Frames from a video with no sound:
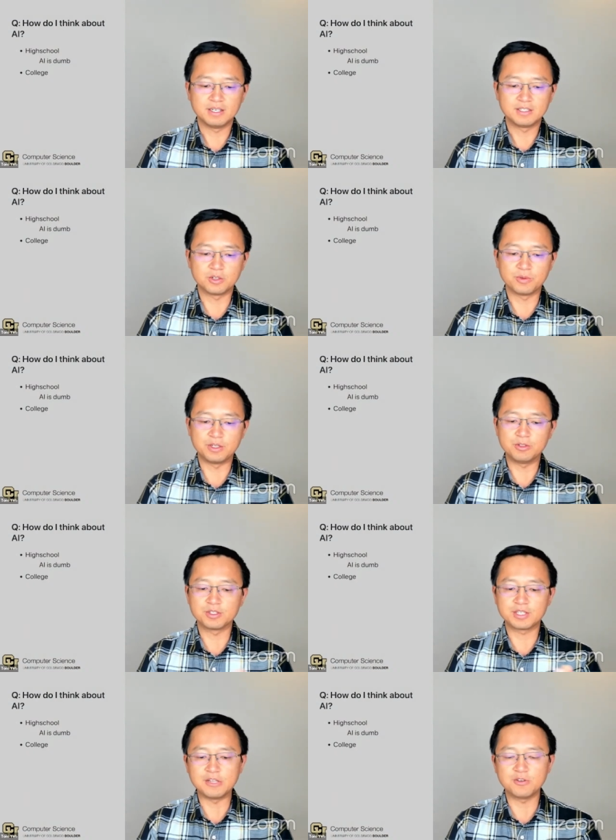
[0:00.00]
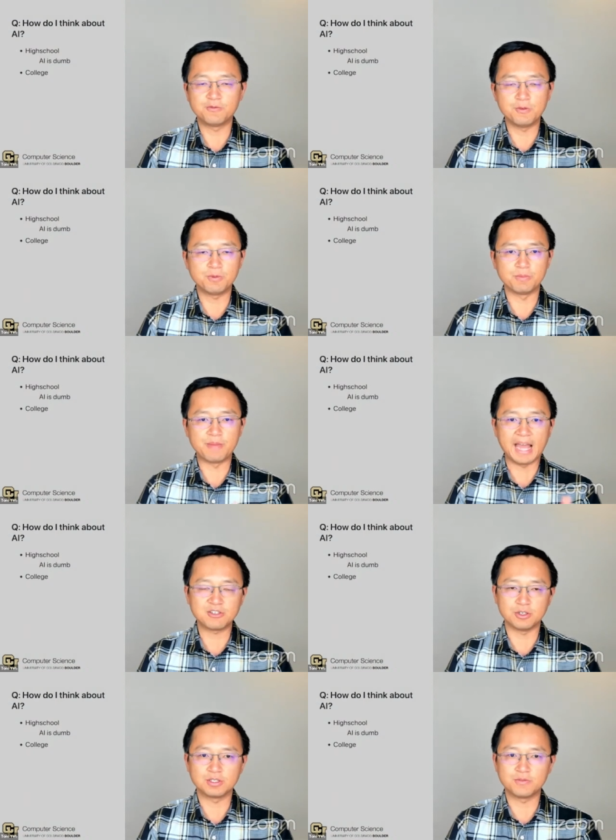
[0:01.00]
So we need to schedule football
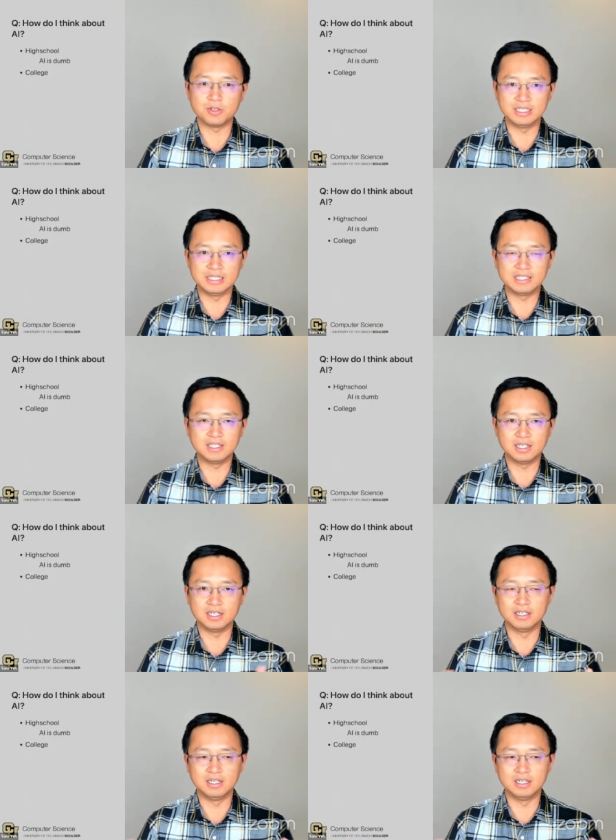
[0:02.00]
matches for a, uh,